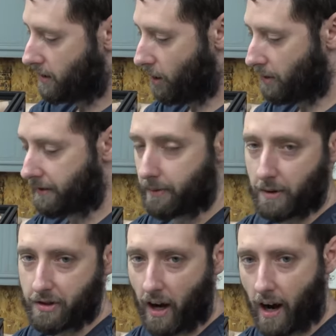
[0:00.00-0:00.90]
going from
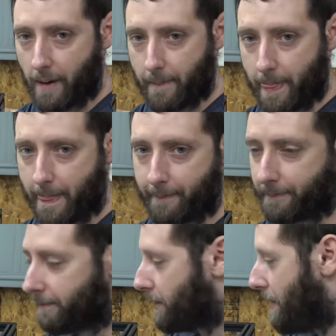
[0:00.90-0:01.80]
the top,
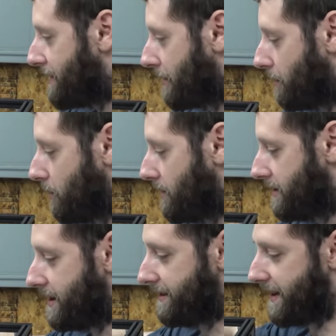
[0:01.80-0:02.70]
we basically
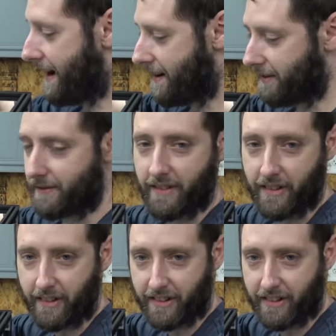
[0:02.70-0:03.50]
wanted it down,